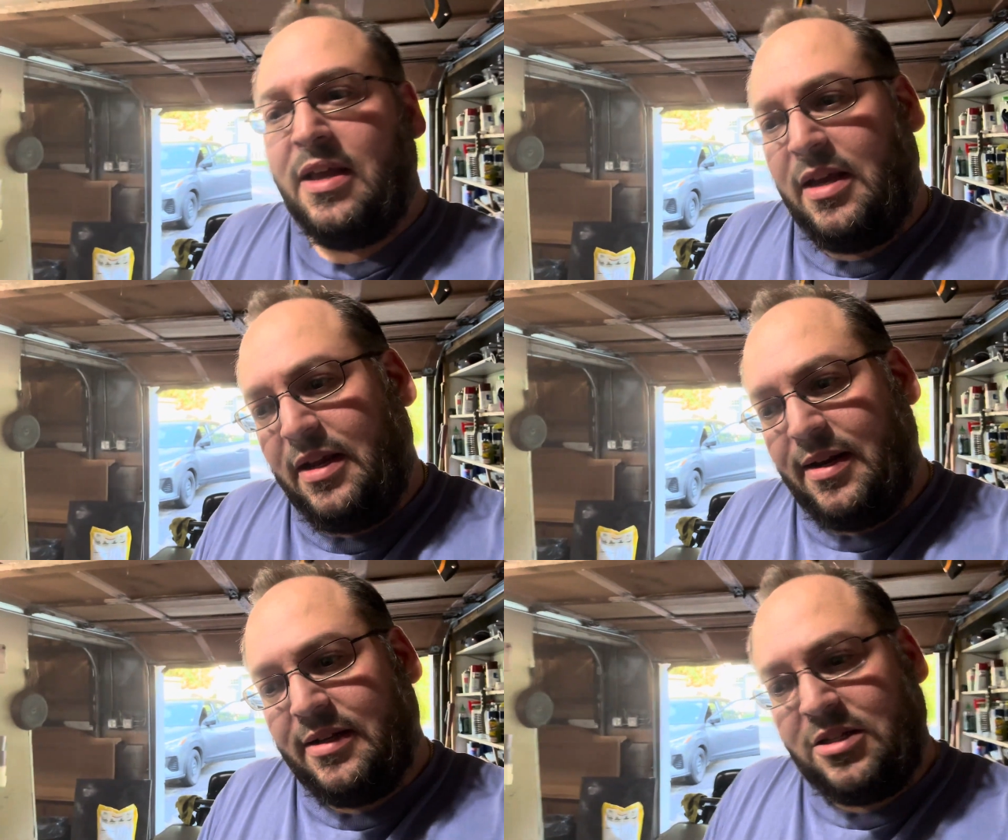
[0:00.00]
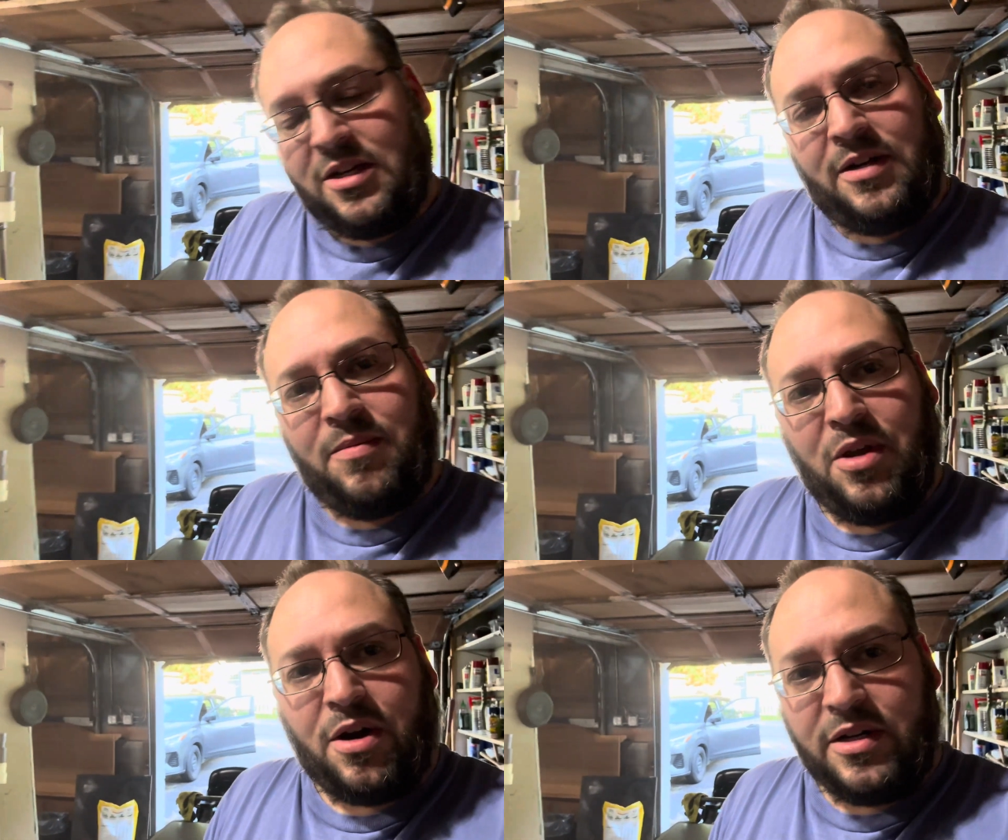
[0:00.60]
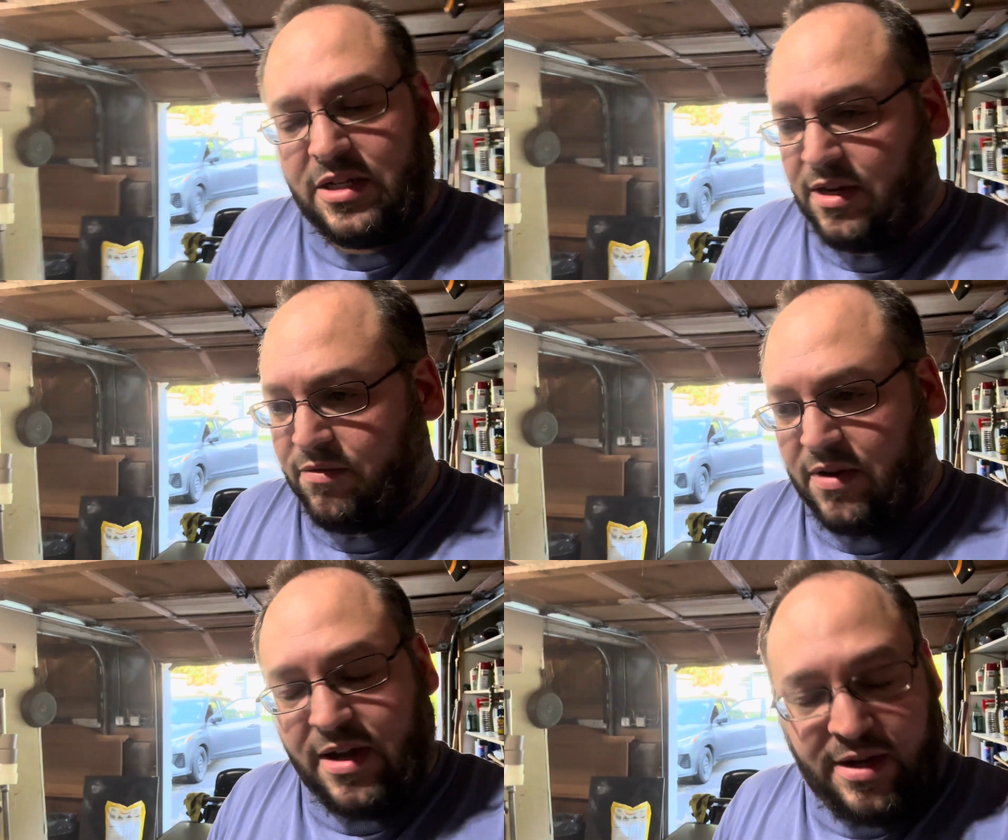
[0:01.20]
He does yard sale
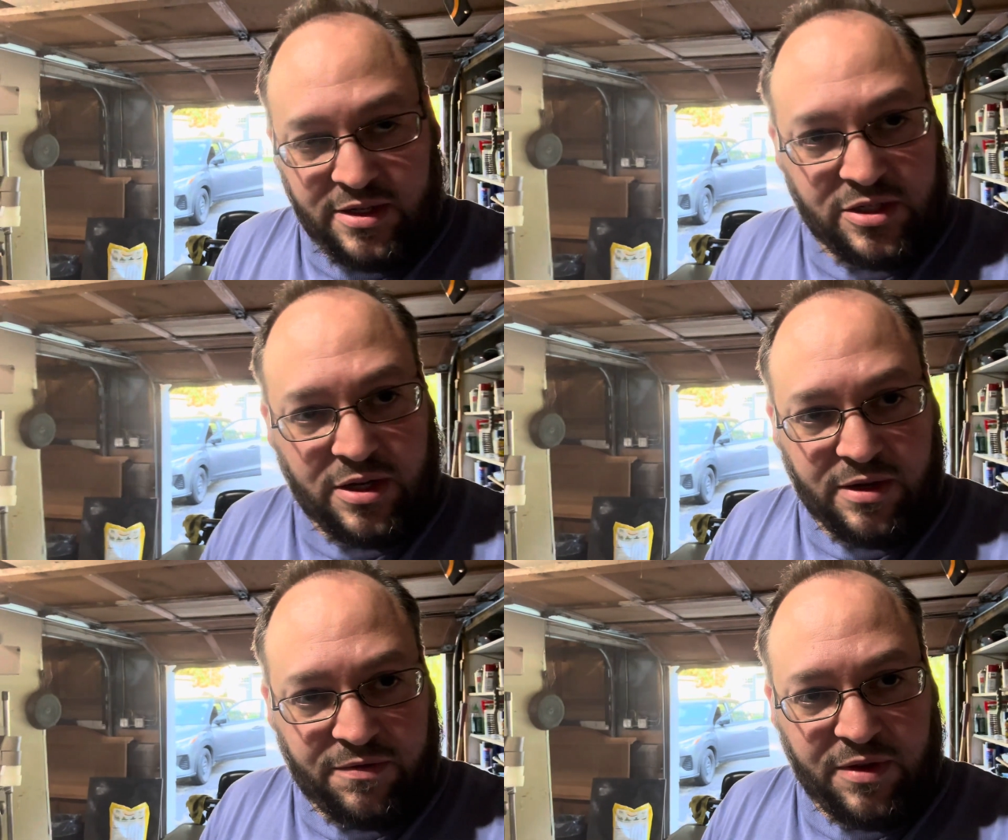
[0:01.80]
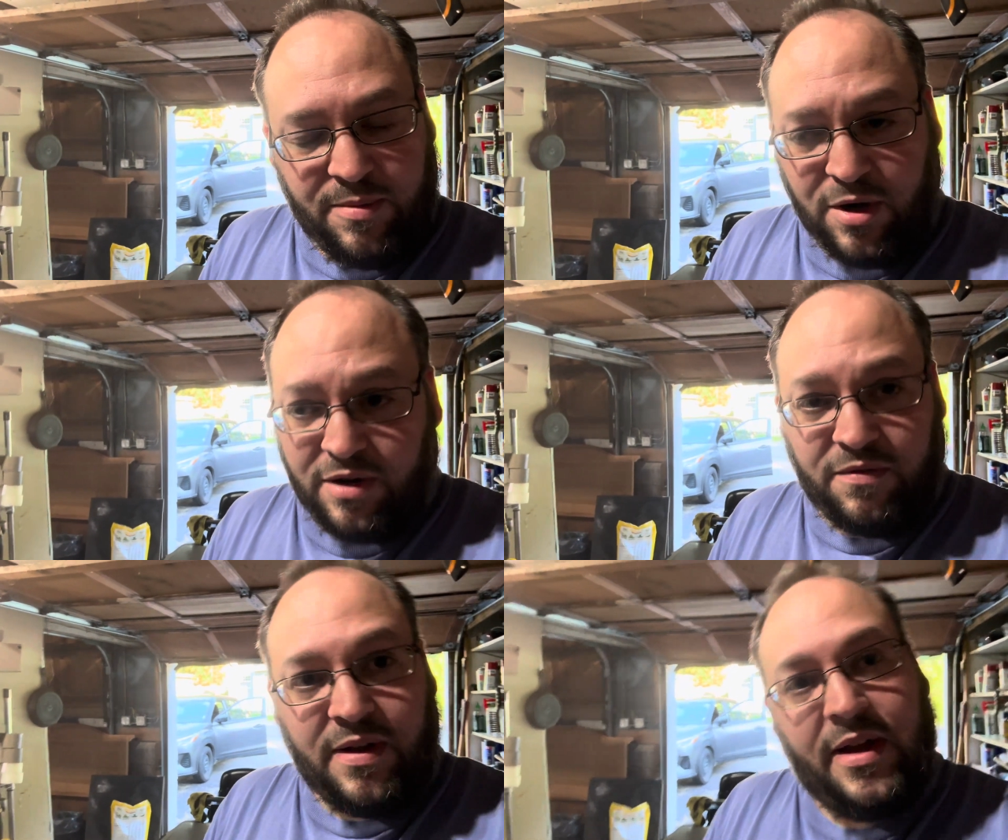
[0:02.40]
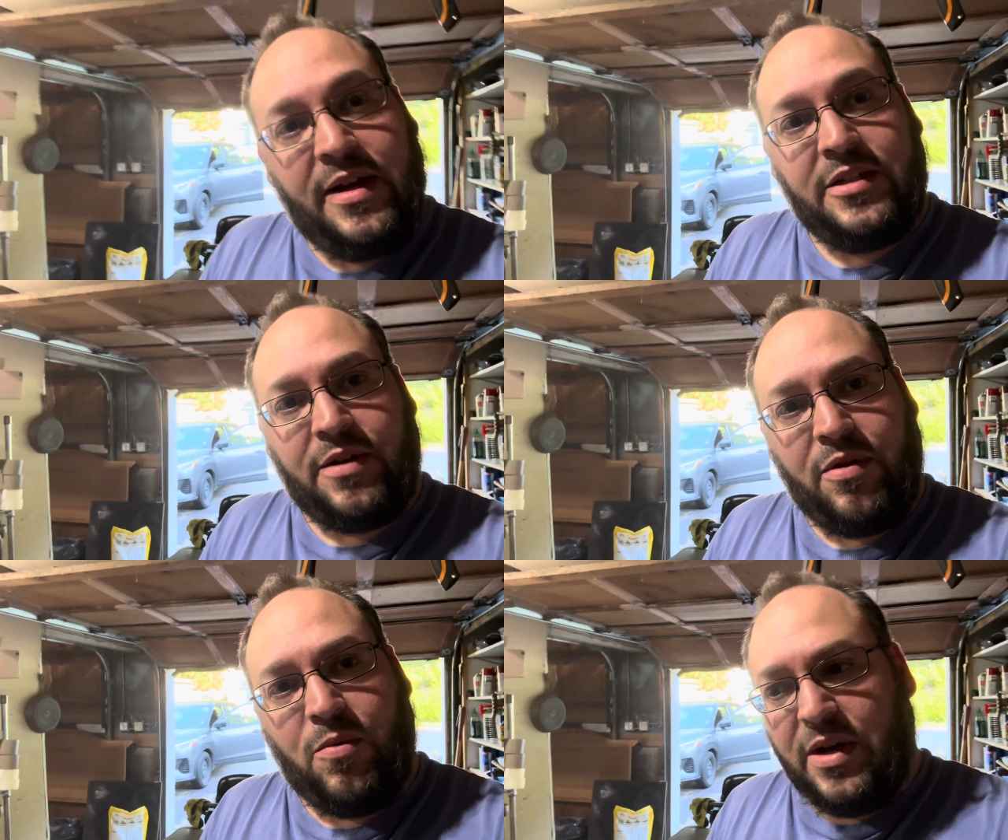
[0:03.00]
finds, flea market finds.
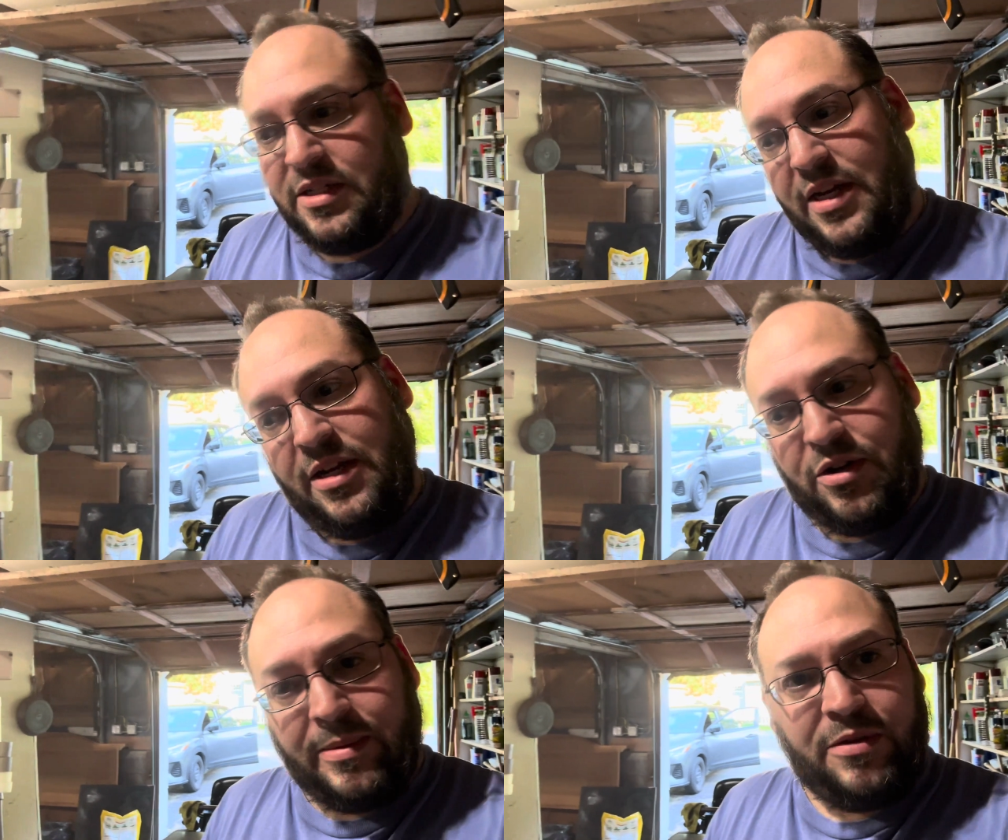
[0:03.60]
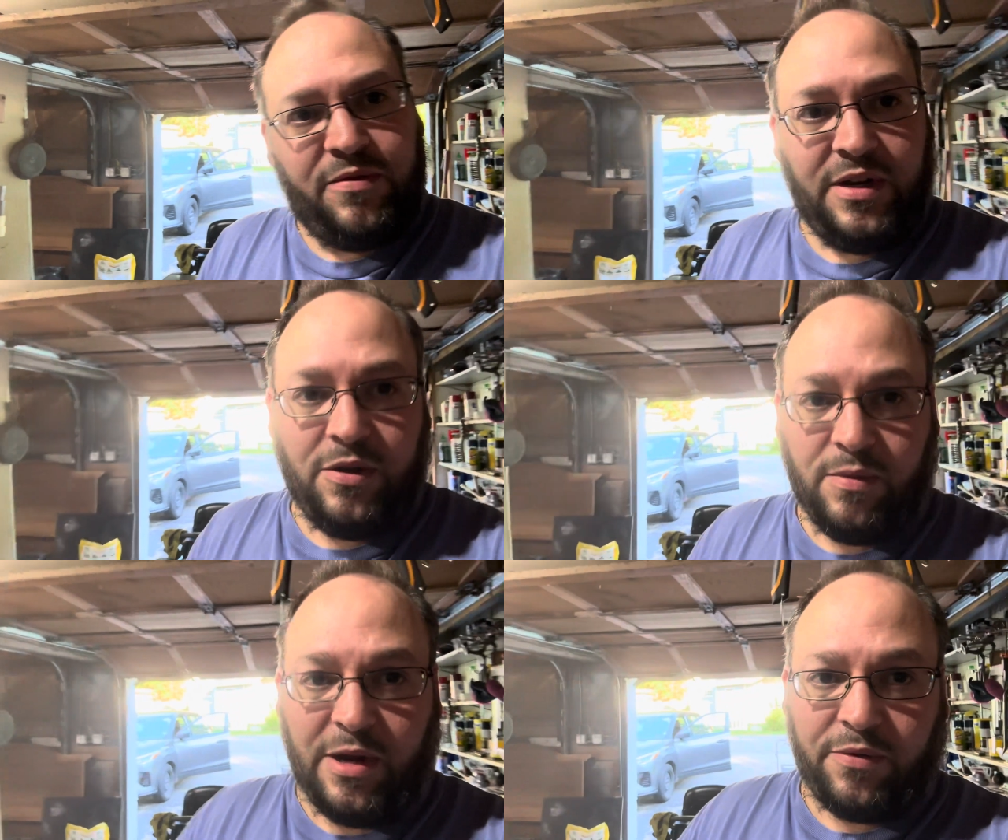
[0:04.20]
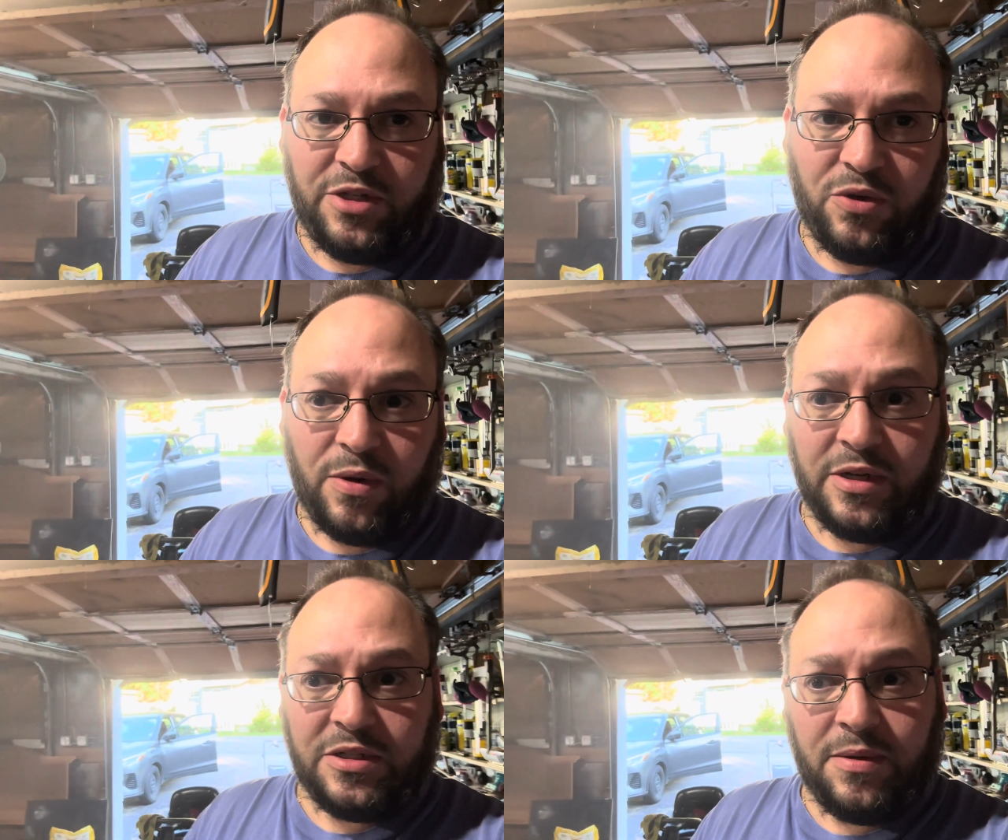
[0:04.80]
Every Wednesday he drops a video about
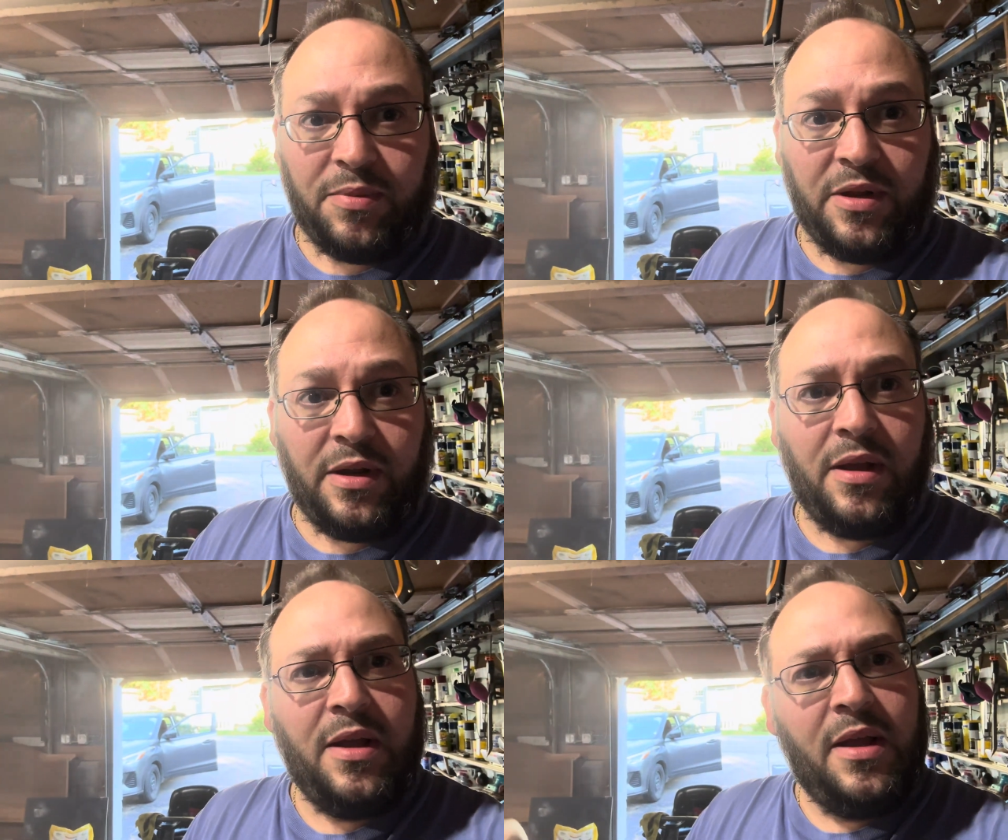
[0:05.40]
restoring something.